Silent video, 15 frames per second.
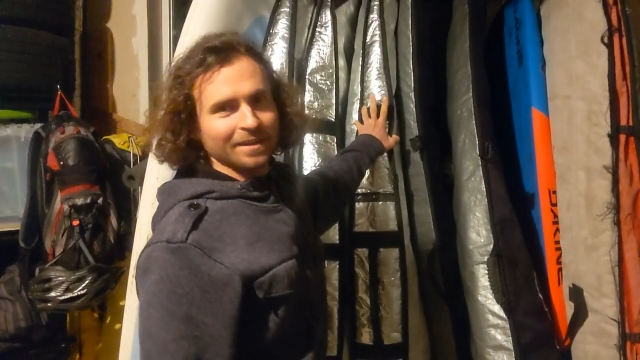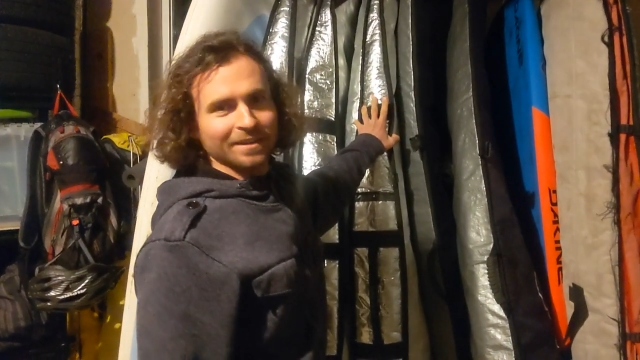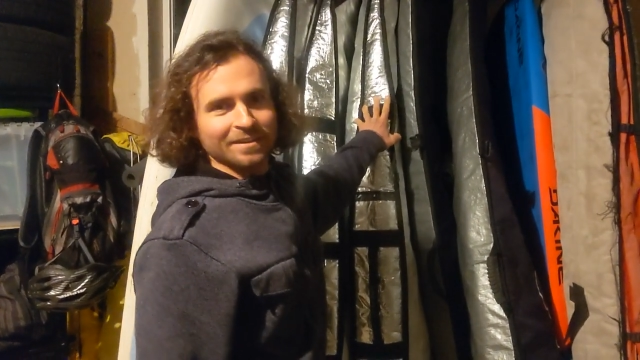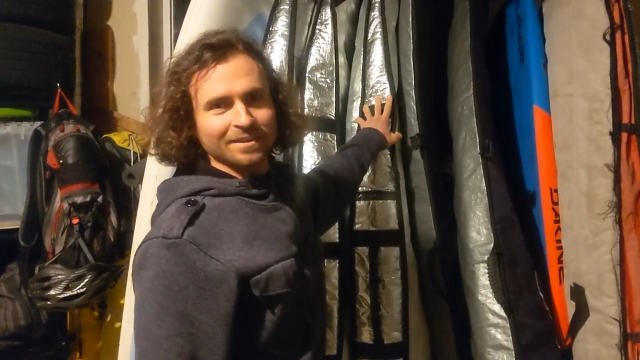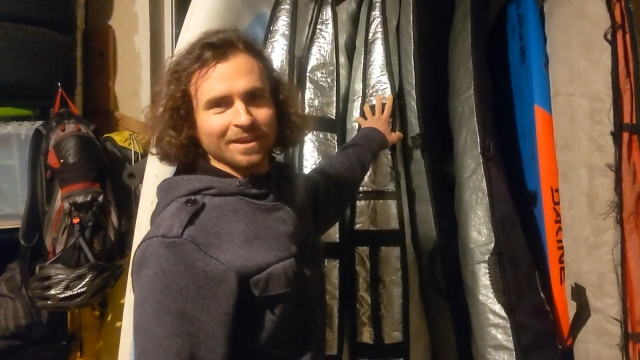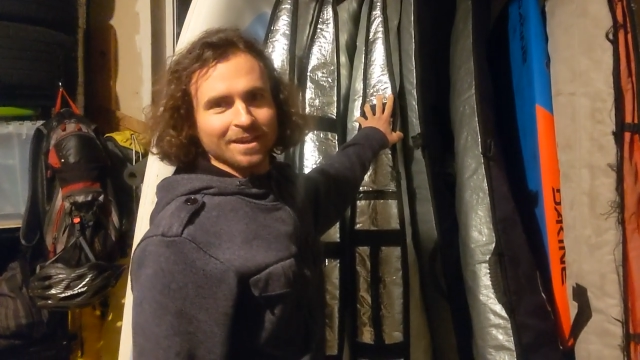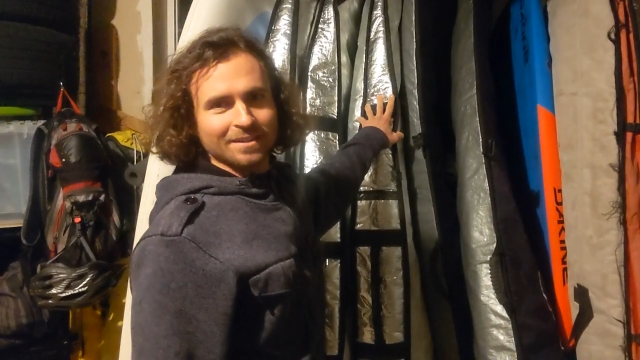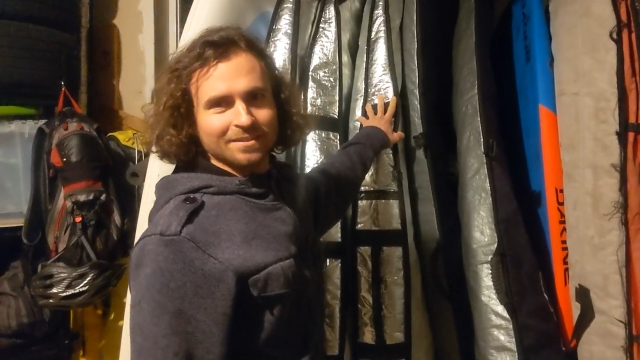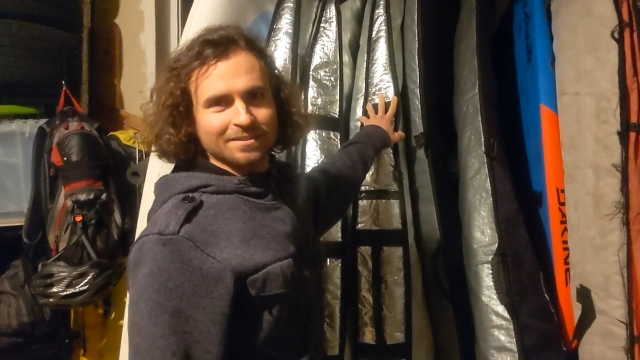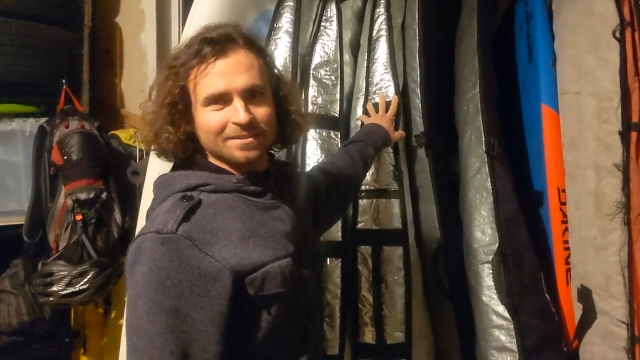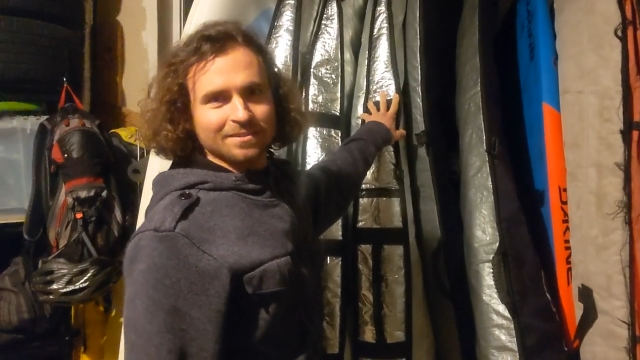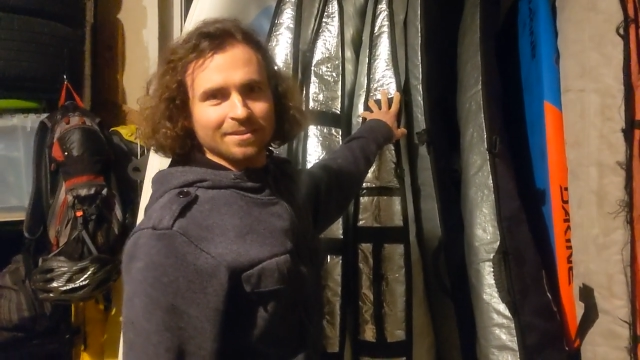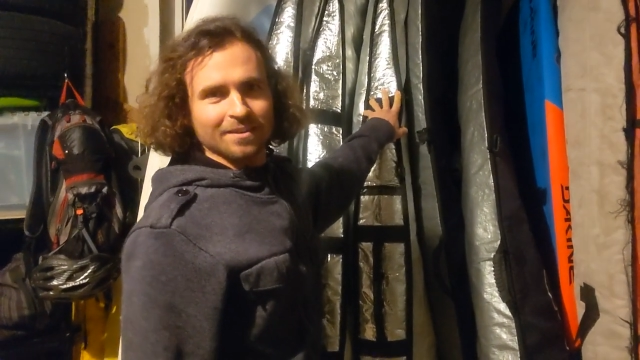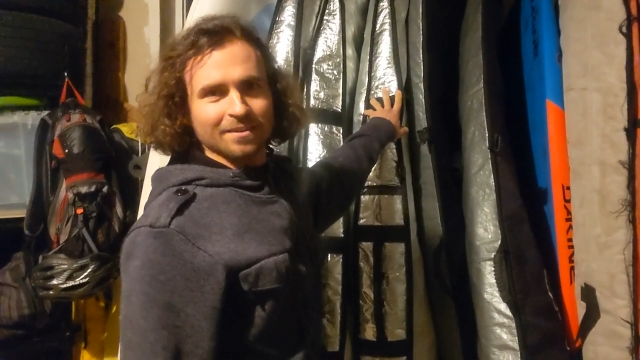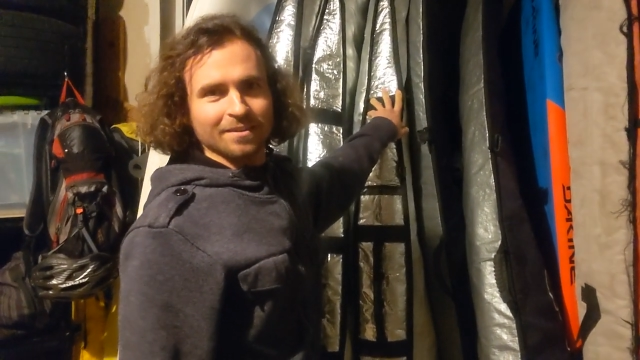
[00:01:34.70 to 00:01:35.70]

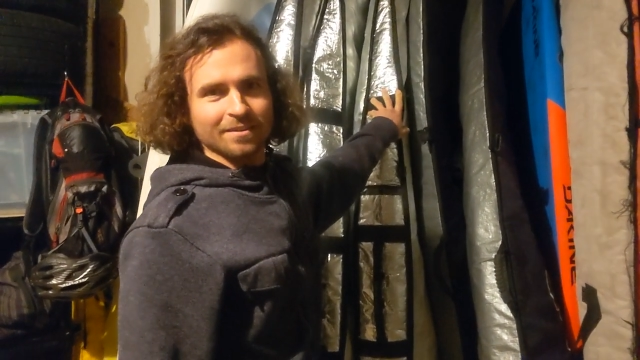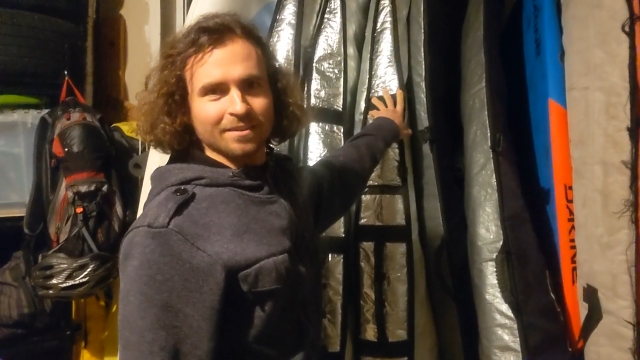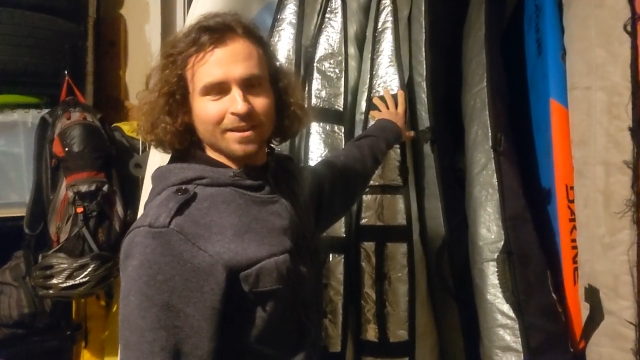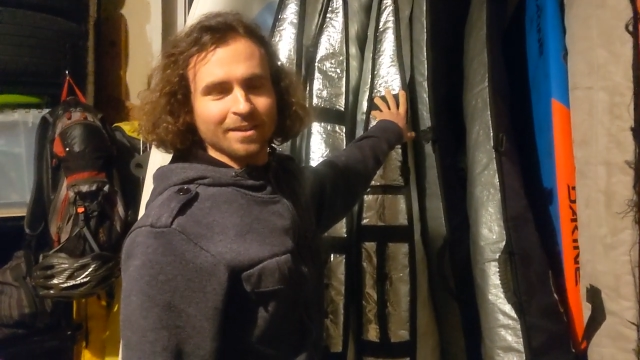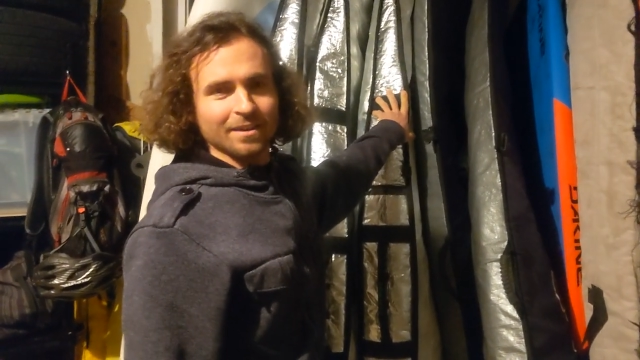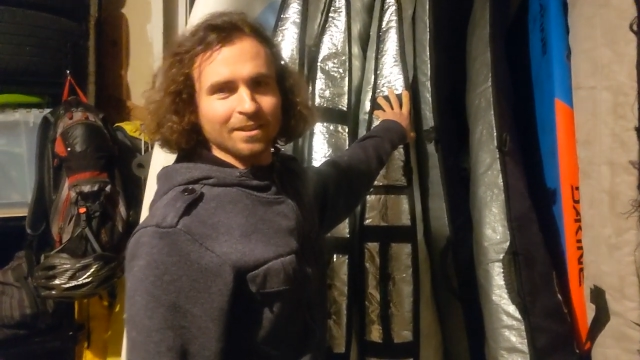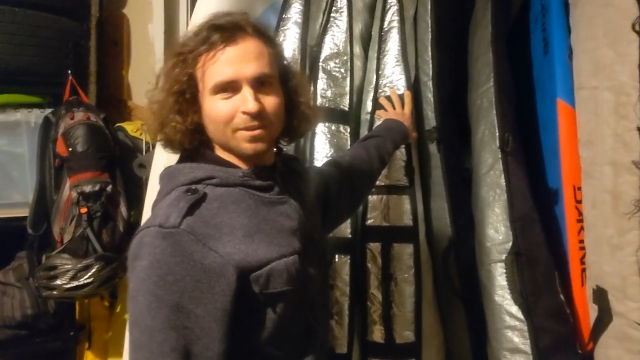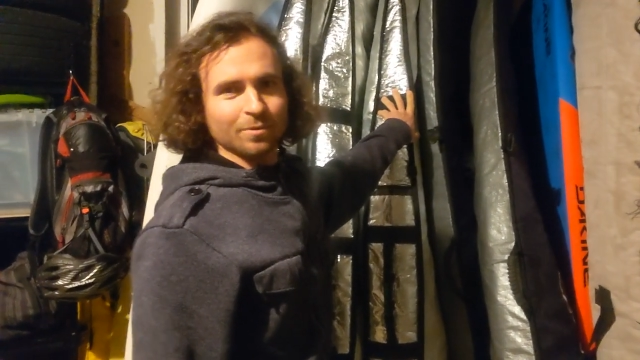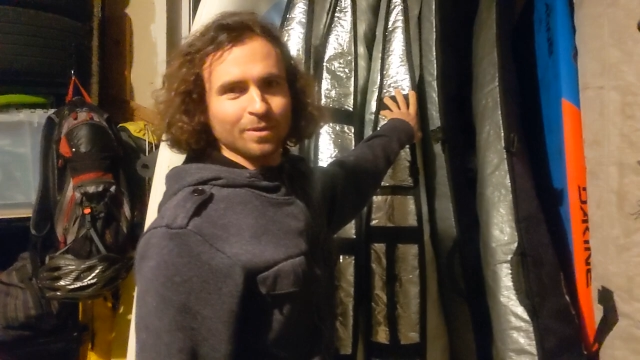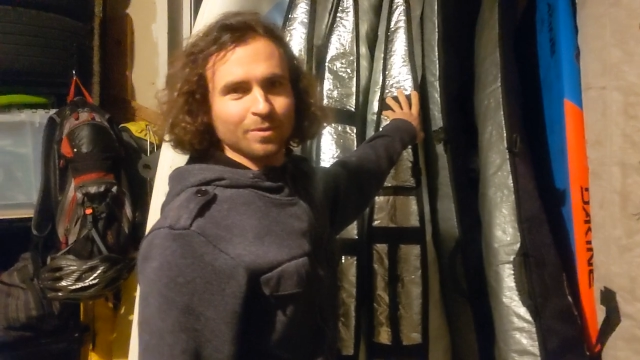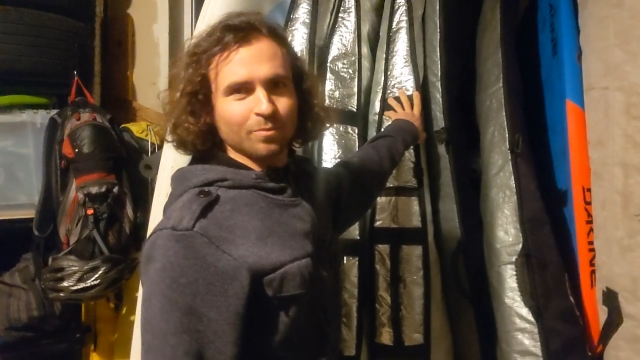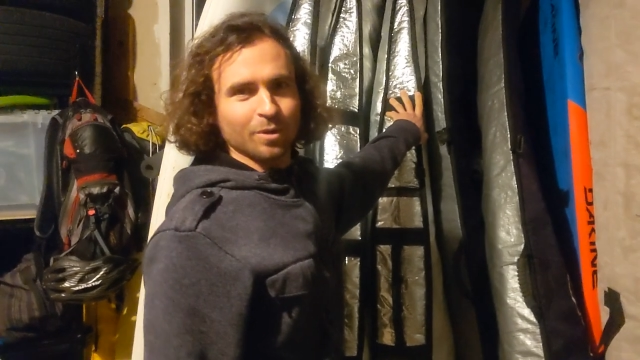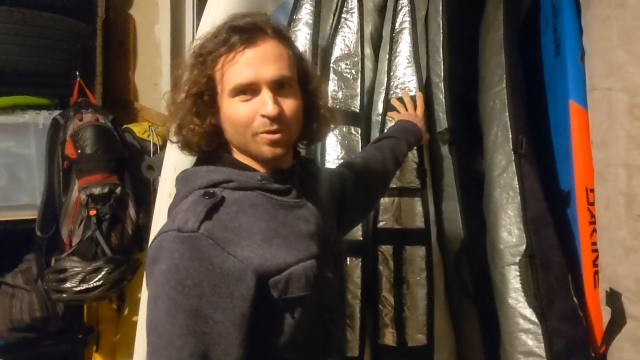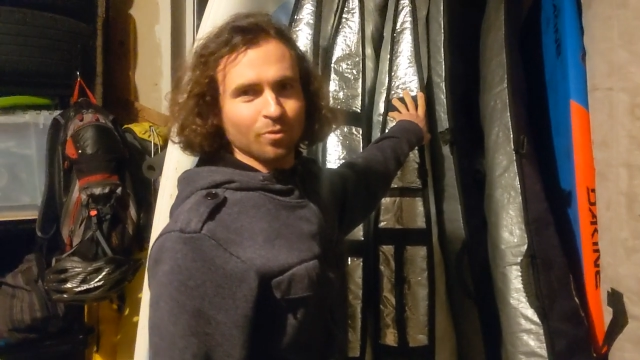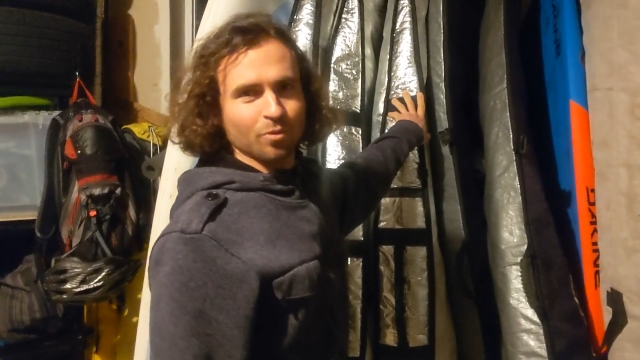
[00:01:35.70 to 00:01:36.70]
Ignites. 93
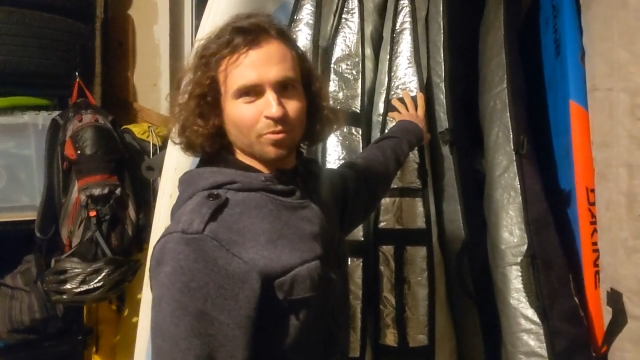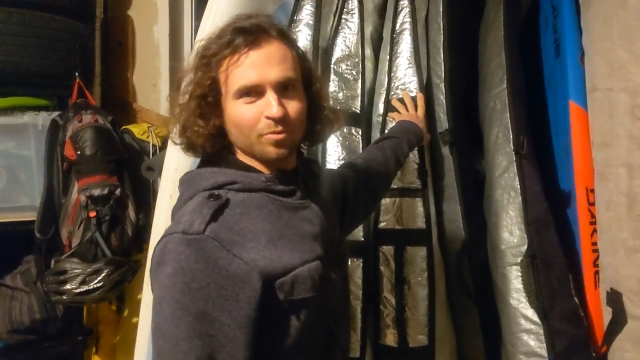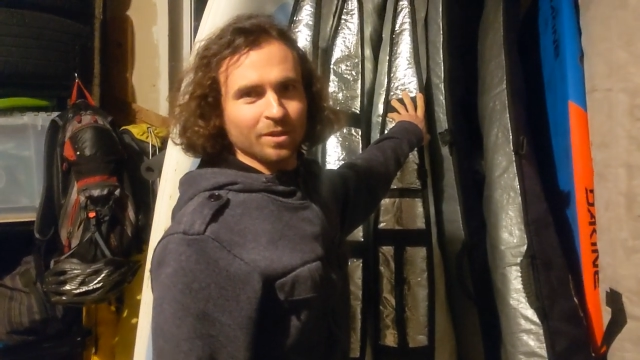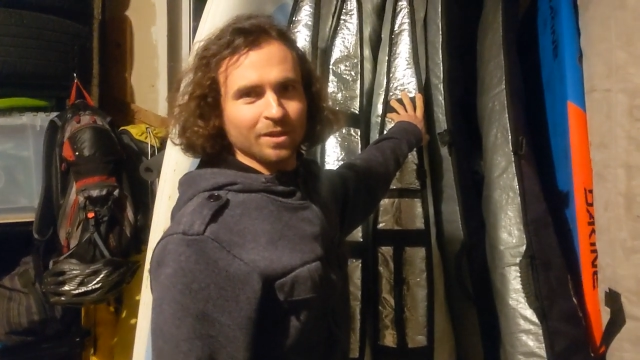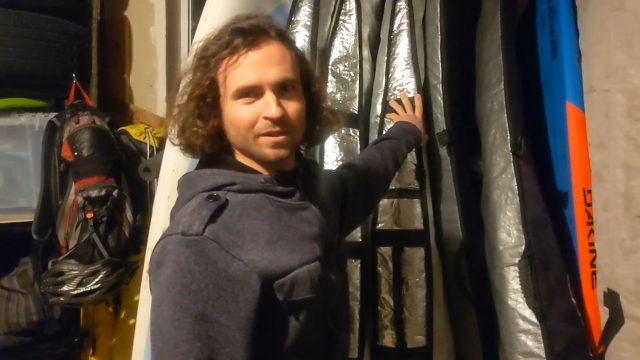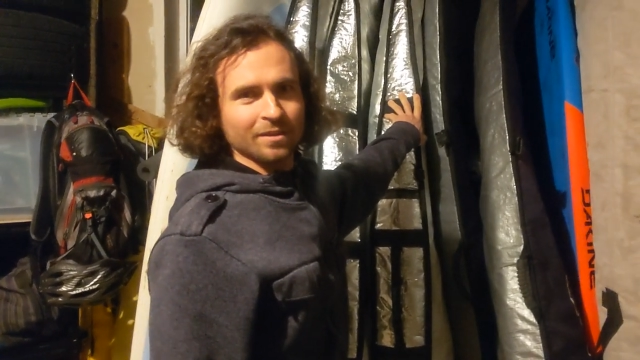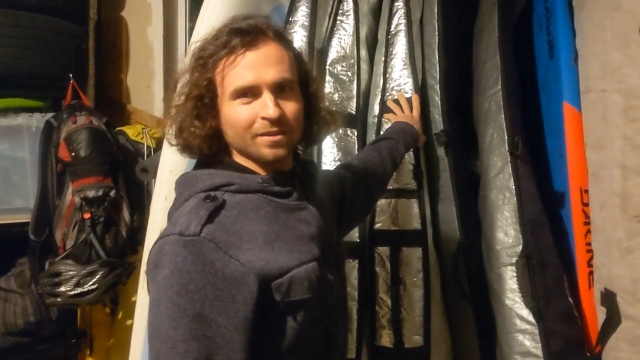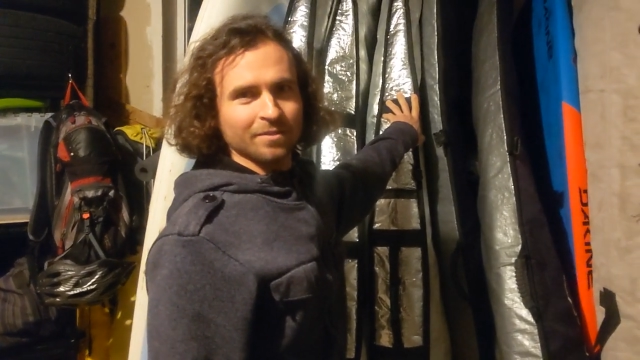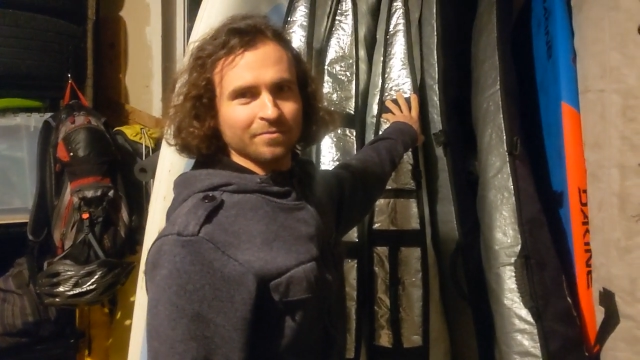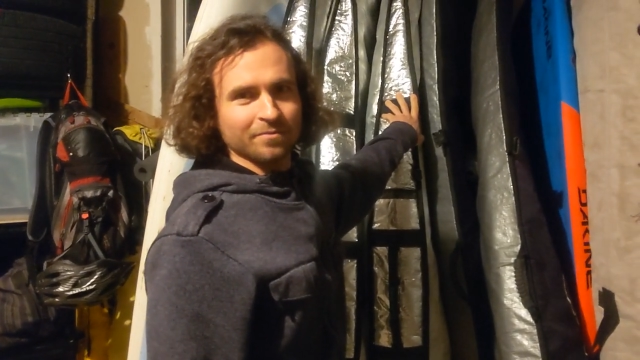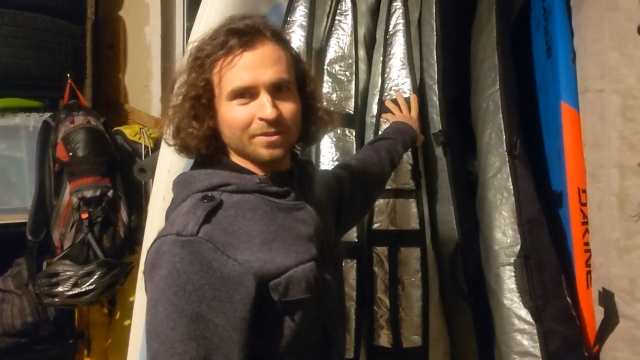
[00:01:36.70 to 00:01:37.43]
and 103,